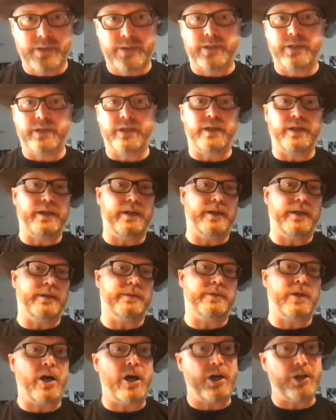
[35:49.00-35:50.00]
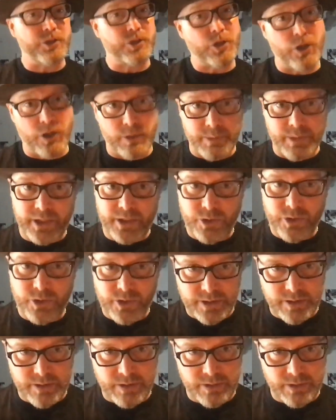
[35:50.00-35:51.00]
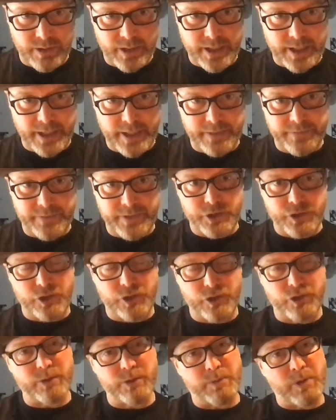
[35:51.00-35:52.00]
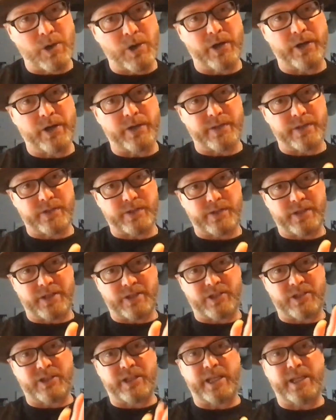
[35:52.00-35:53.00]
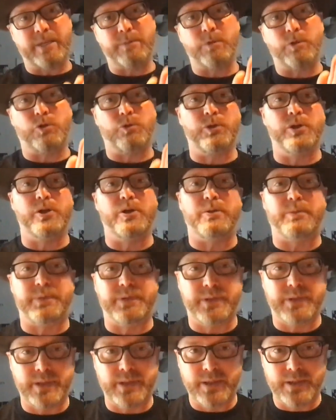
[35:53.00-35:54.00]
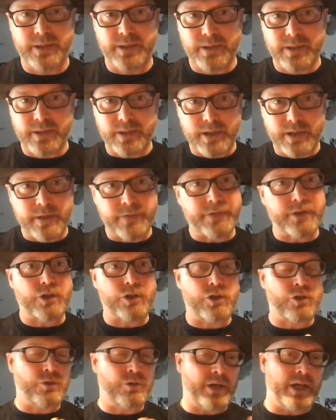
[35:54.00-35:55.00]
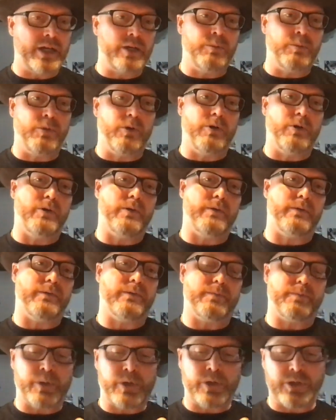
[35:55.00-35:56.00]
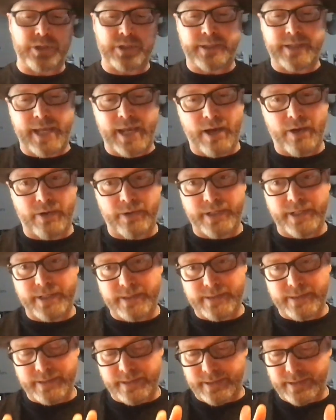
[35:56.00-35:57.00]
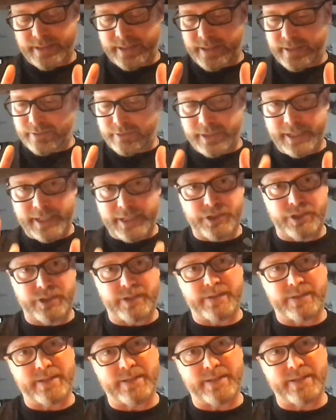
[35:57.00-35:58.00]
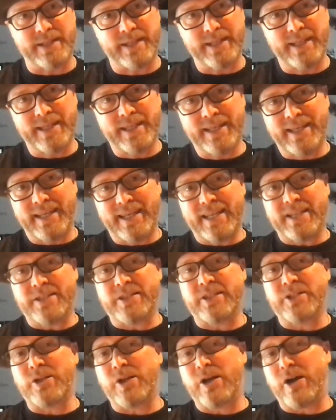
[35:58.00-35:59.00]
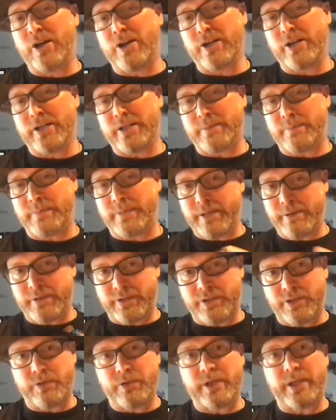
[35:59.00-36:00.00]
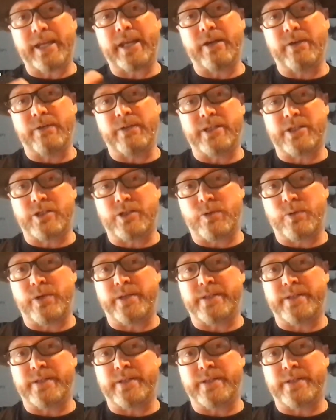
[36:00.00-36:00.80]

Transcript: Hans Hermann, who's still alive, and you're a part of this esteemed group of incredible personalities and legends. It's such an honor to be with you and to hear these stories.